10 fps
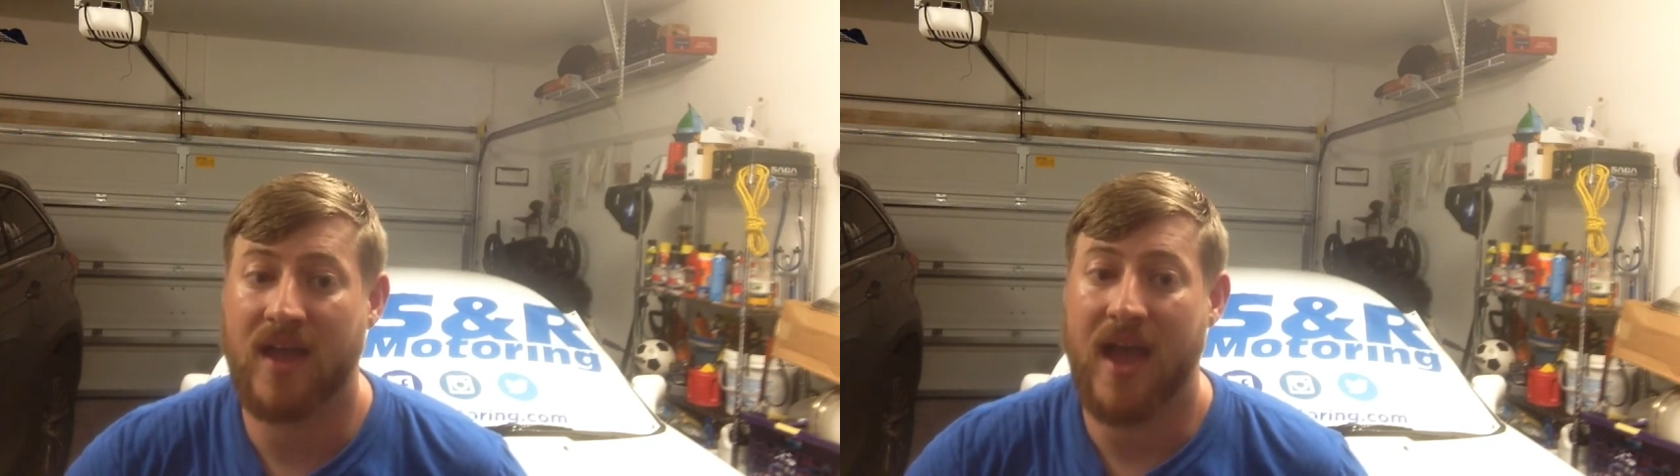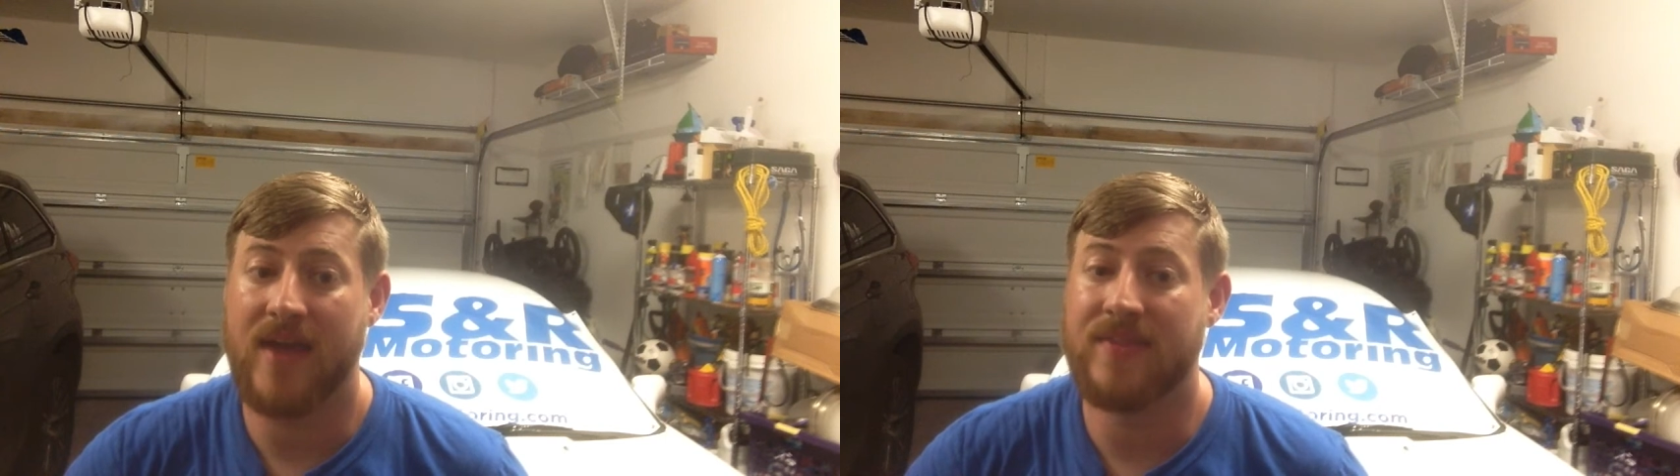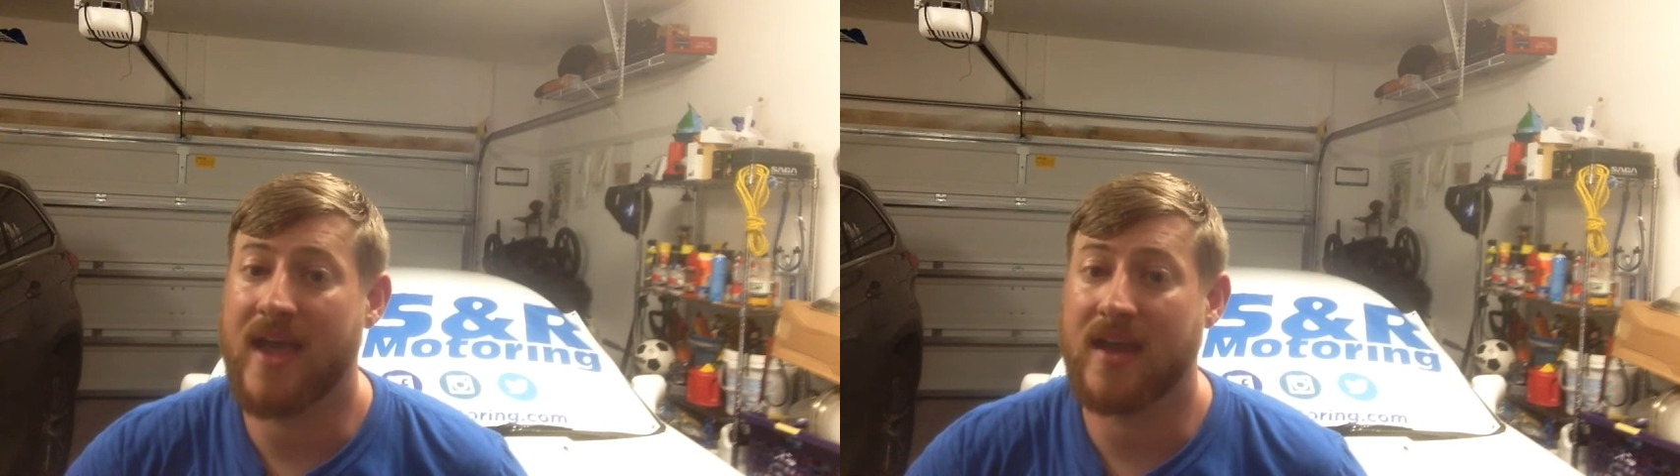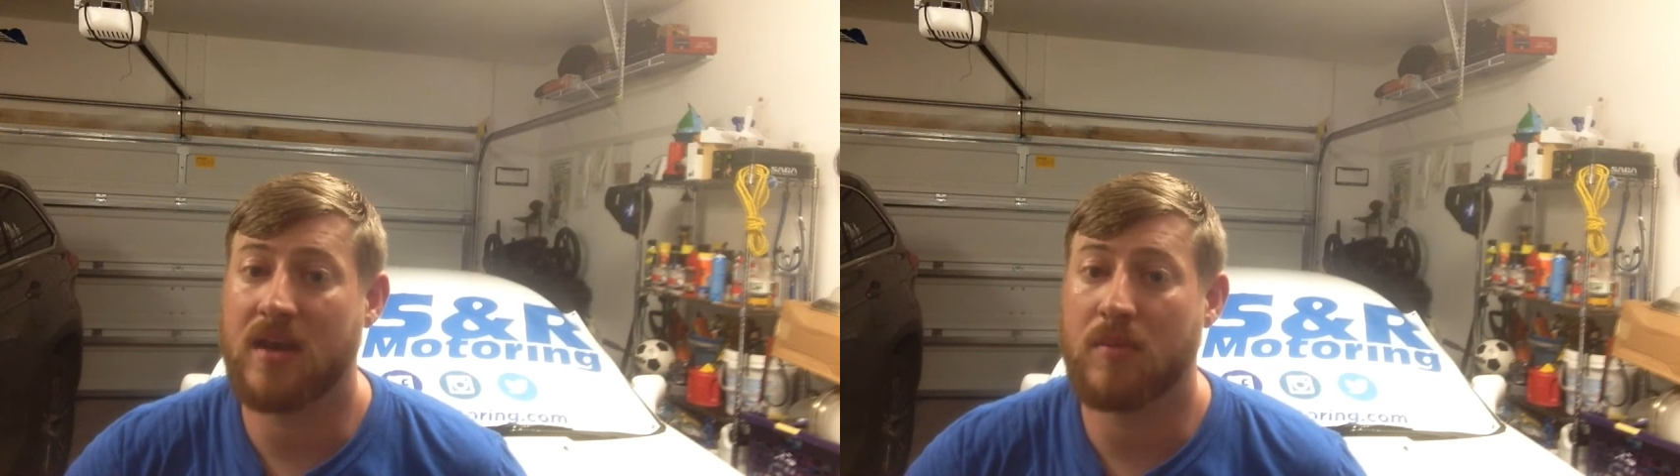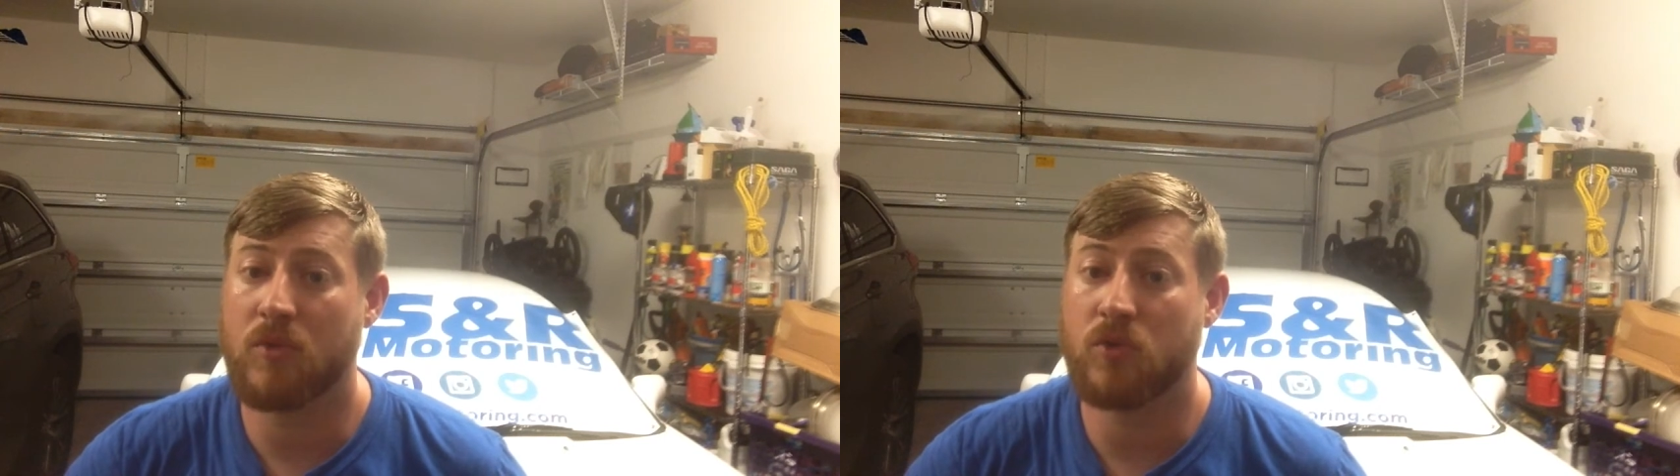and that
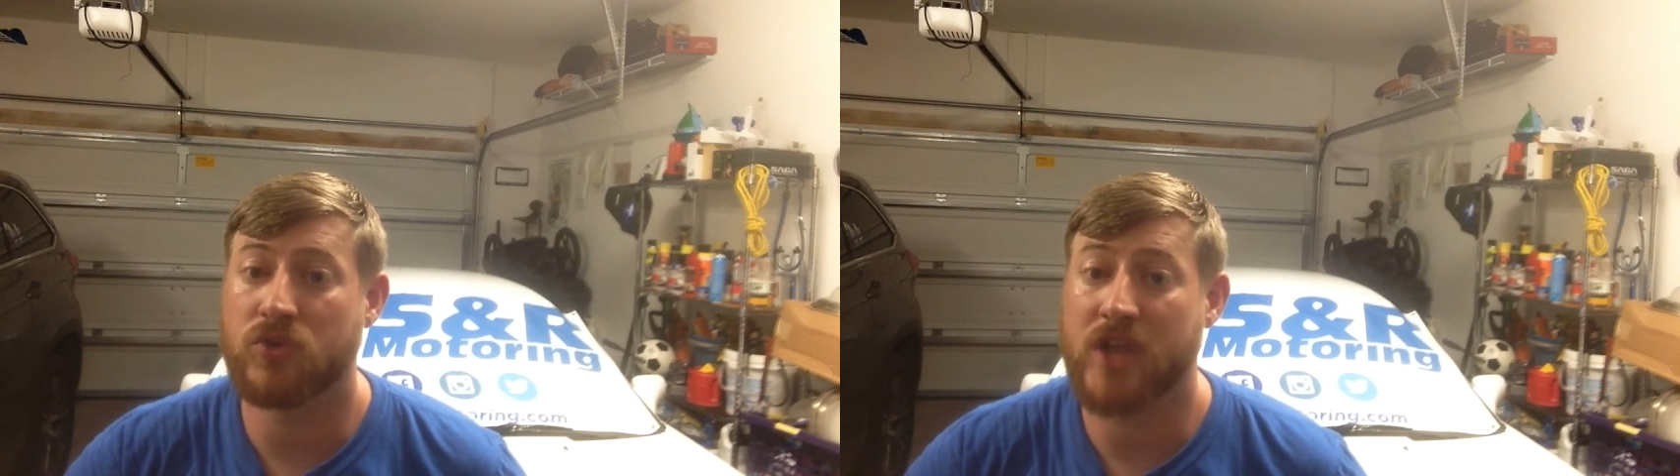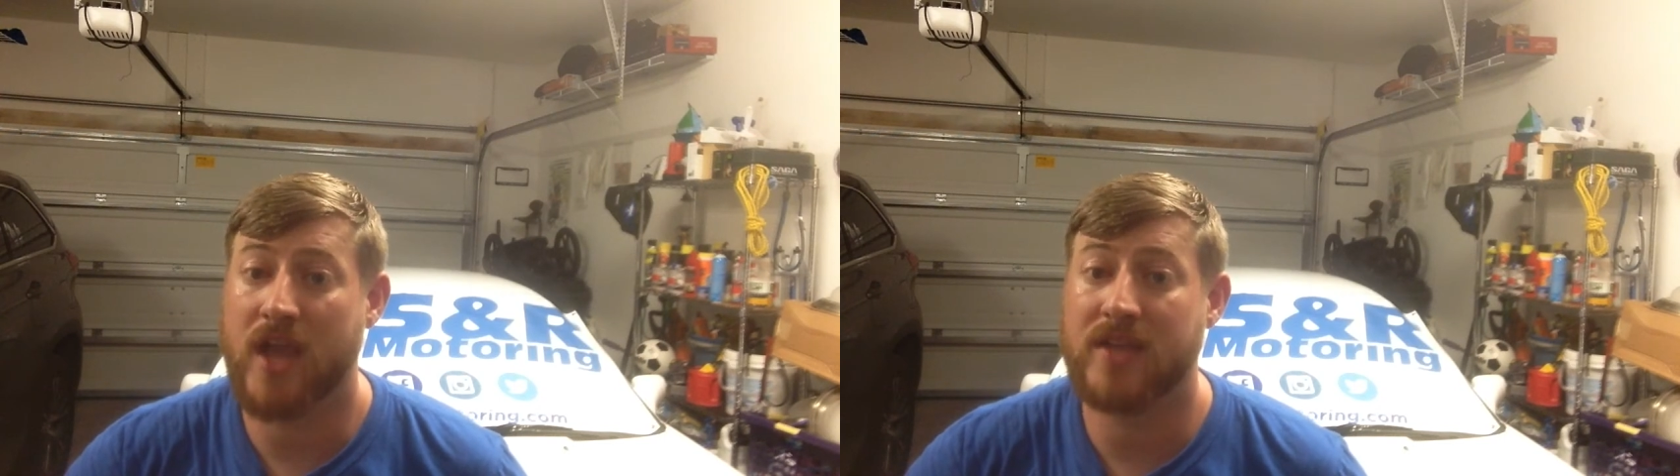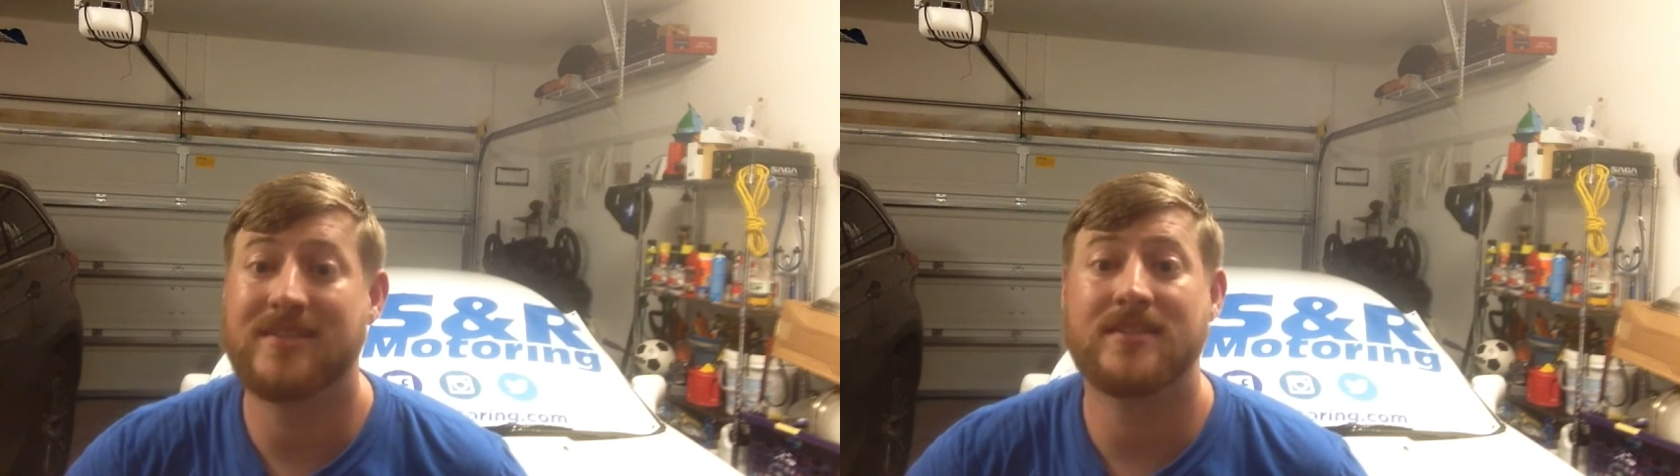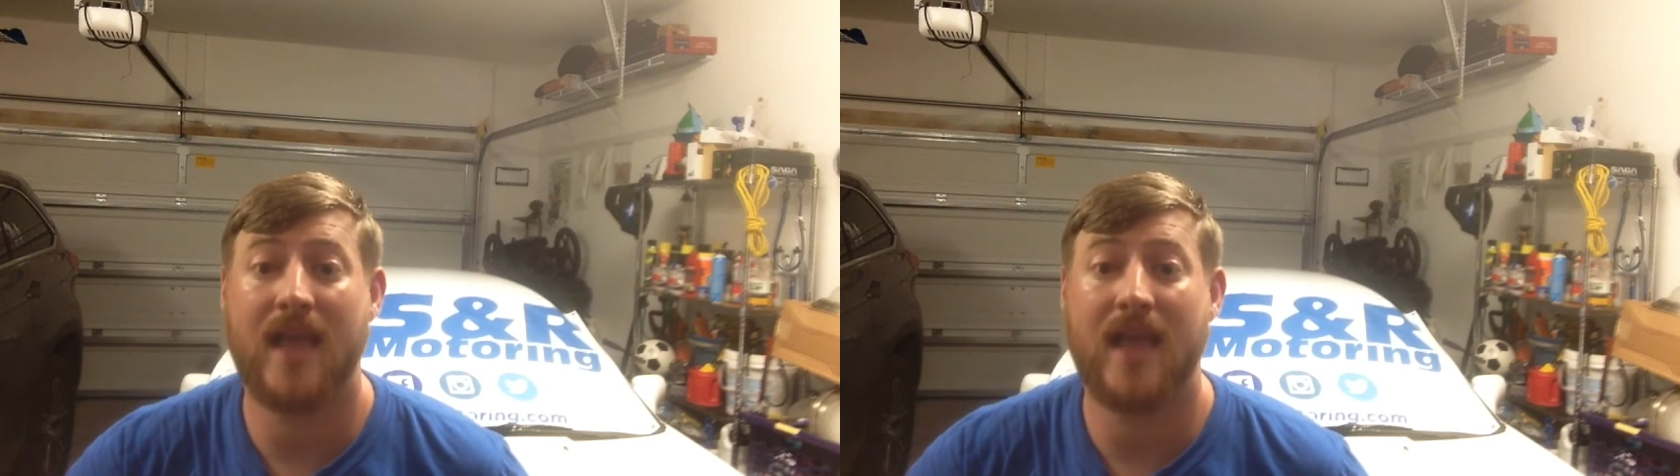number will change as